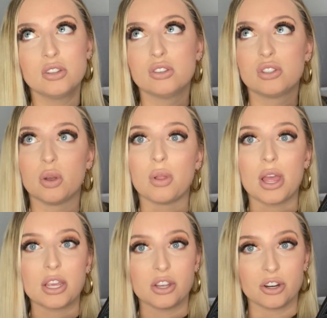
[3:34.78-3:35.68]
so
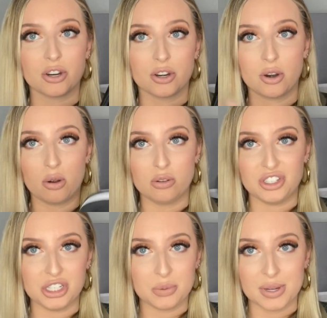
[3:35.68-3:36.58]
your
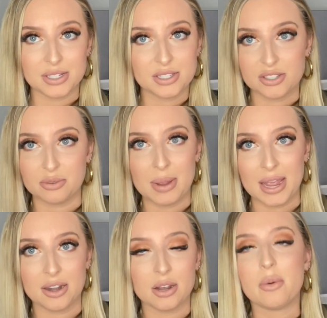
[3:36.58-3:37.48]
OG twists or
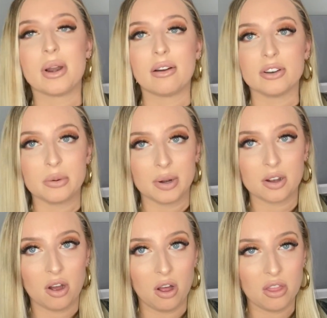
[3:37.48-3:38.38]
panda, whatever you want to
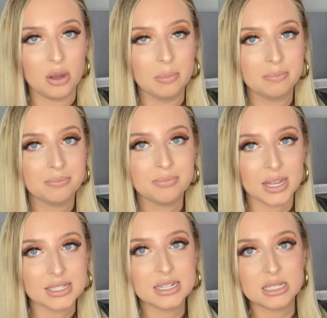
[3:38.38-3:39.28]
call them,
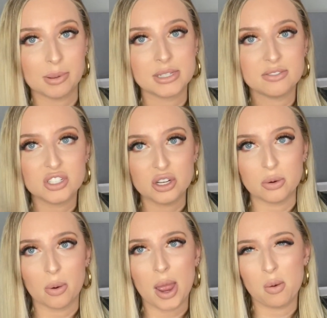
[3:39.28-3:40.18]
that's an expensive
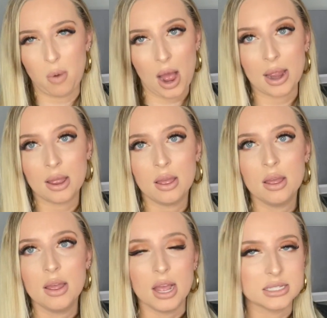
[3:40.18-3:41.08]
shoe. And why?
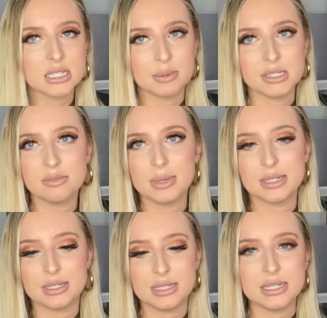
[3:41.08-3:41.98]
It's expensive
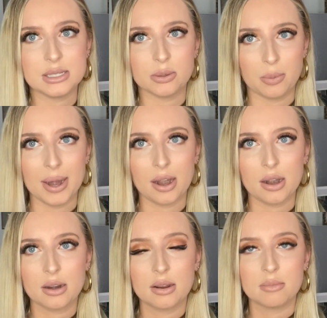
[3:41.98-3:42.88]
because it's easy to
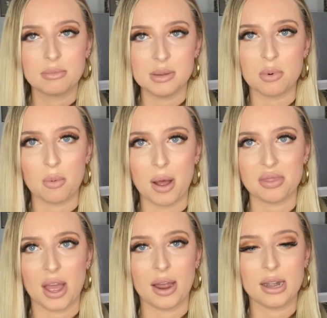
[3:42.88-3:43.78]
wear. People want
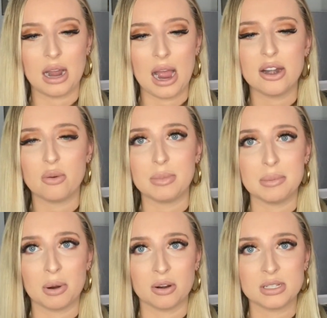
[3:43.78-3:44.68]
that. I know me
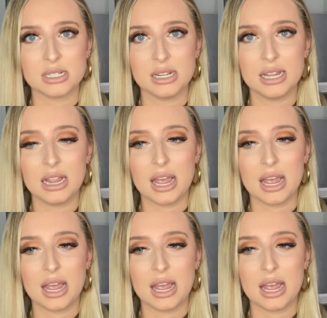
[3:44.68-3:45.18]
personally,